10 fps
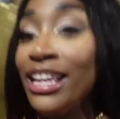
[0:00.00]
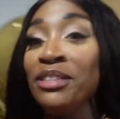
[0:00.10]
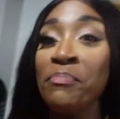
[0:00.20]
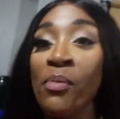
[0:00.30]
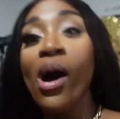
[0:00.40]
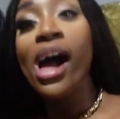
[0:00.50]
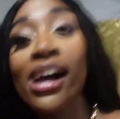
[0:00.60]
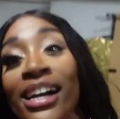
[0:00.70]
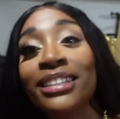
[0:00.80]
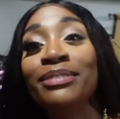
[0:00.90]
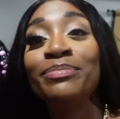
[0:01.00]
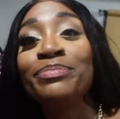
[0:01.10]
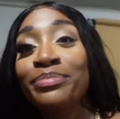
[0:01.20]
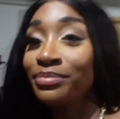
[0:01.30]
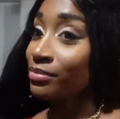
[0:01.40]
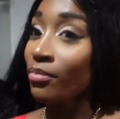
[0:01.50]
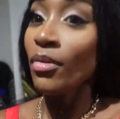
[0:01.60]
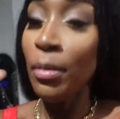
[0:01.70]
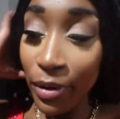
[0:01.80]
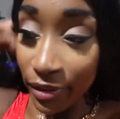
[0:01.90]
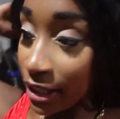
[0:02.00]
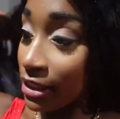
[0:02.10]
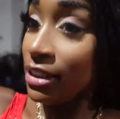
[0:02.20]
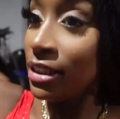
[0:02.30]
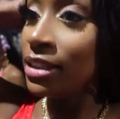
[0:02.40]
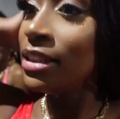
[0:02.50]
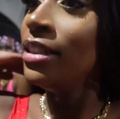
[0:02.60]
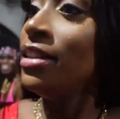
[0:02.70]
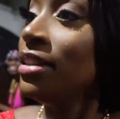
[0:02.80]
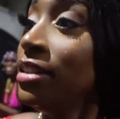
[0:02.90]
In the book. In the business. Period. Why to the